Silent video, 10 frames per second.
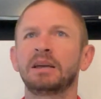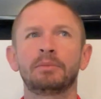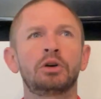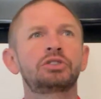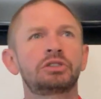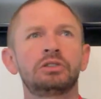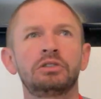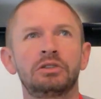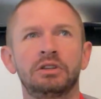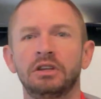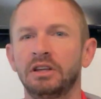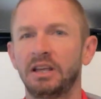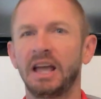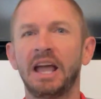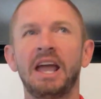emotional,
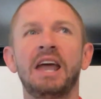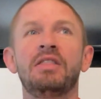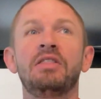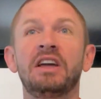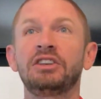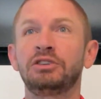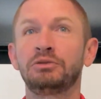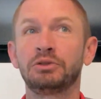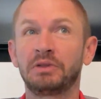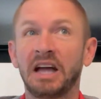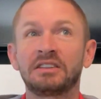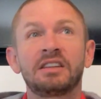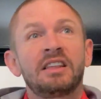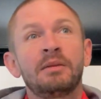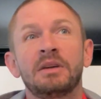and then you do that to
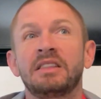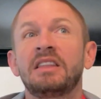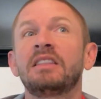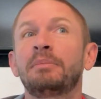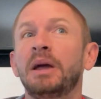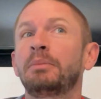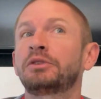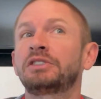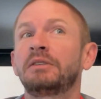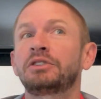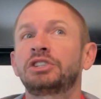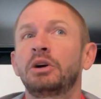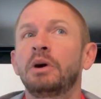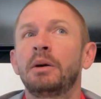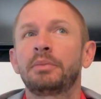them and then the papers never
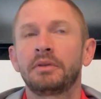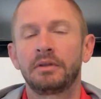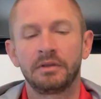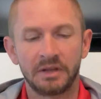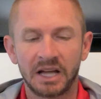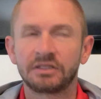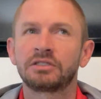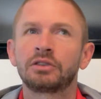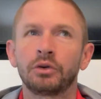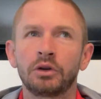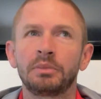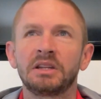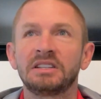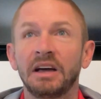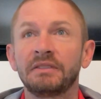show up, that's going to be
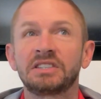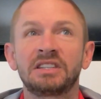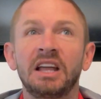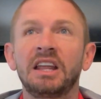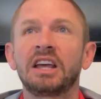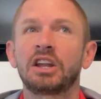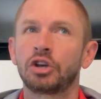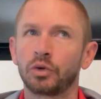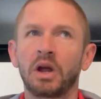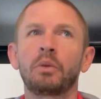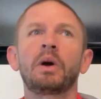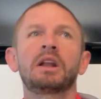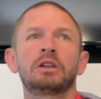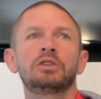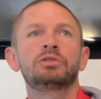devastating and a great way
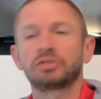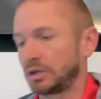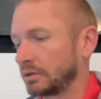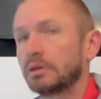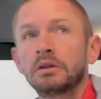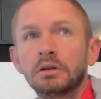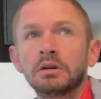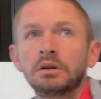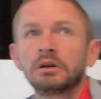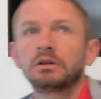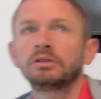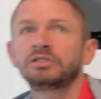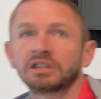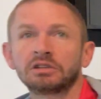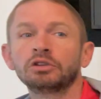to lose a
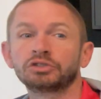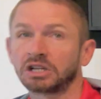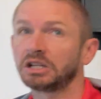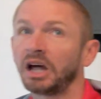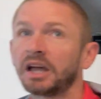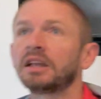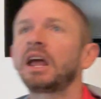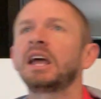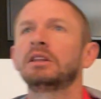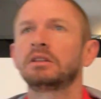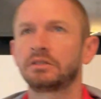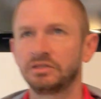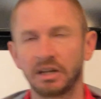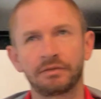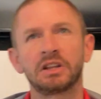client and
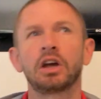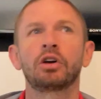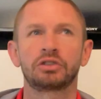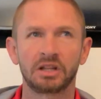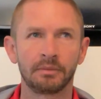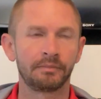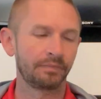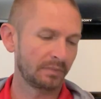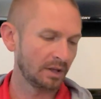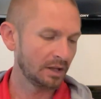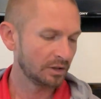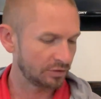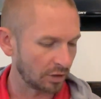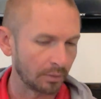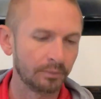definitely hurt them.
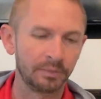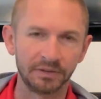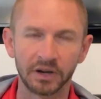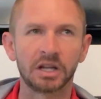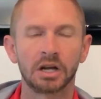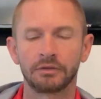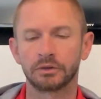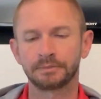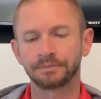So be very careful.